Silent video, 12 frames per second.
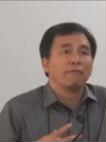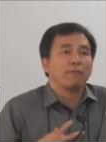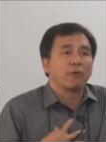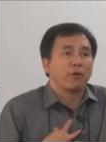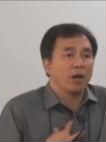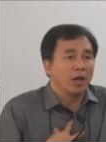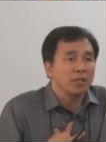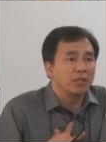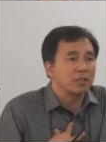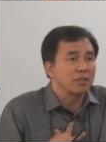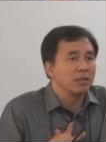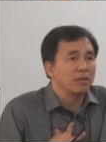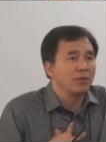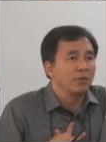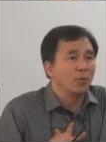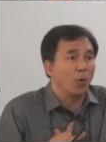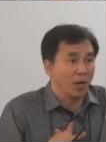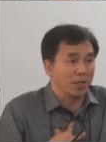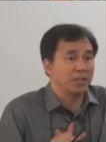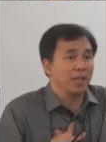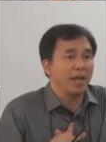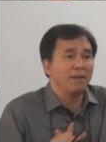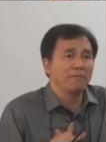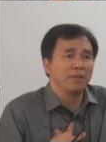for us who are
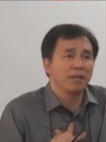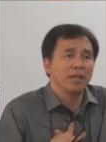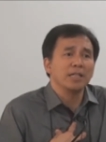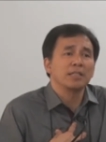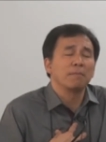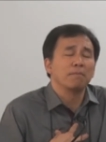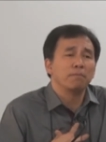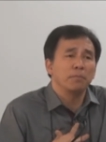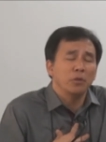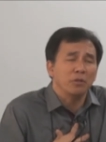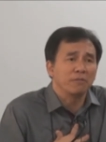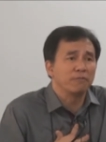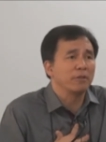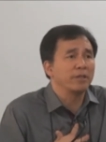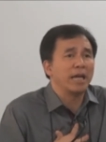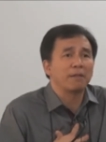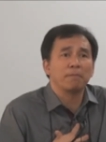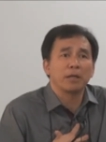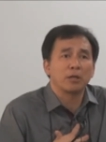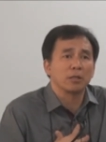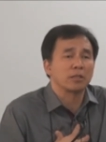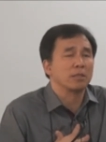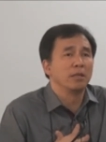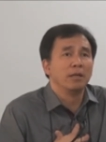saved, it's a beautiful death
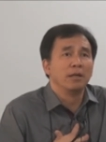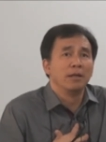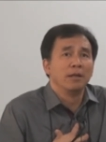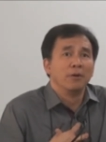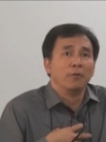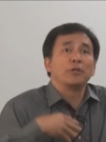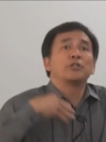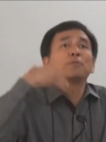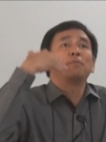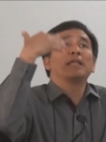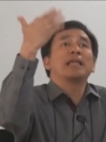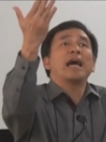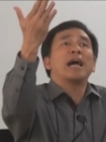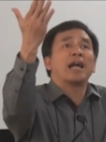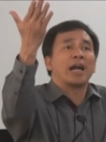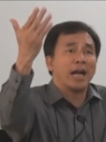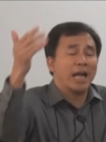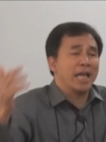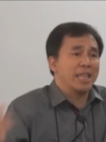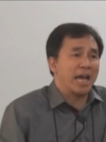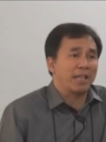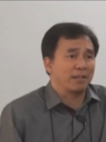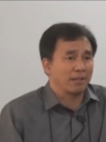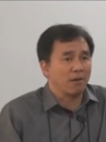because we should be there in
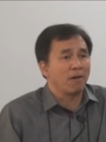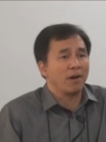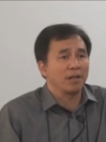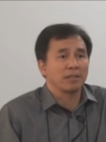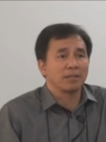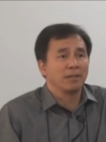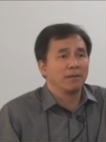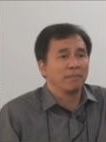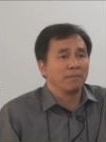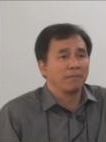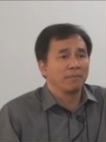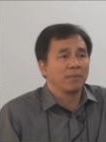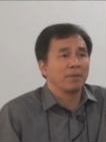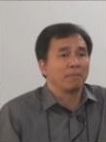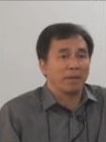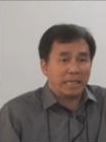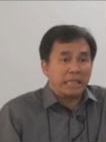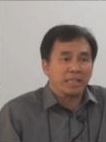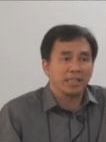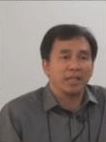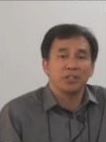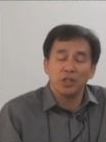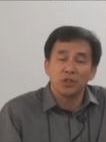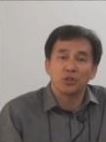that cross. But
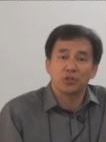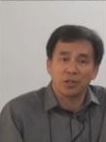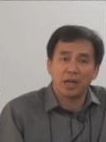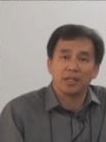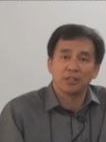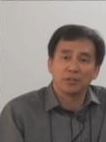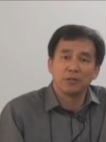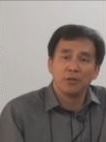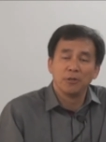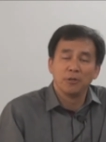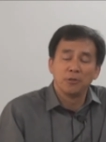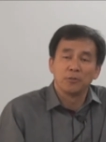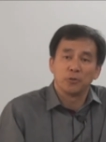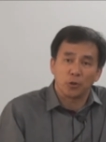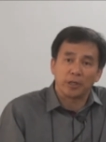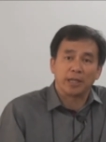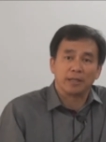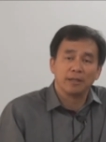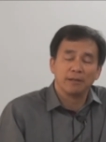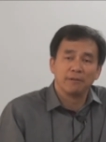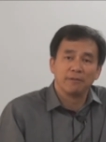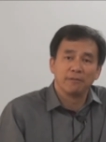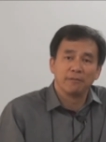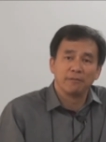instead, Jesus Christ took it
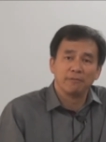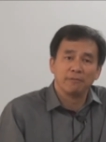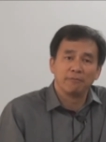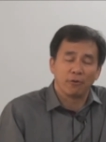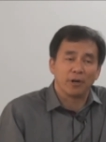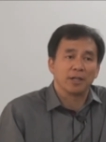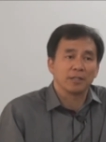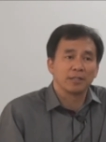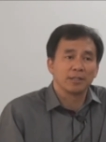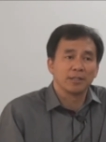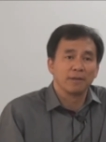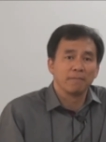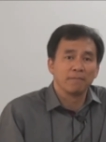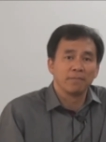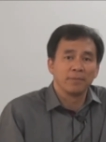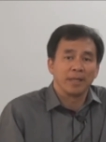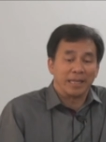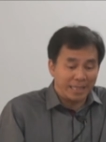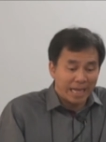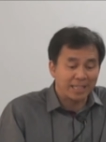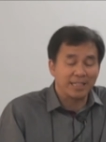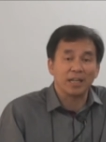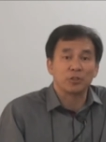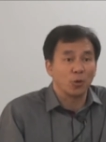for us. And
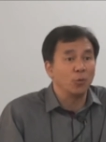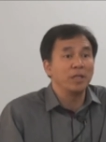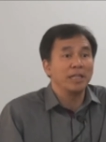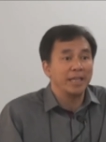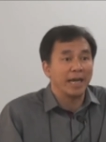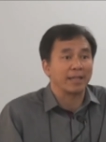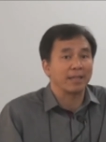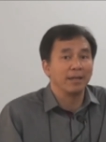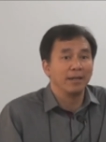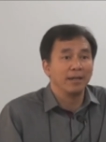that's the atoning death.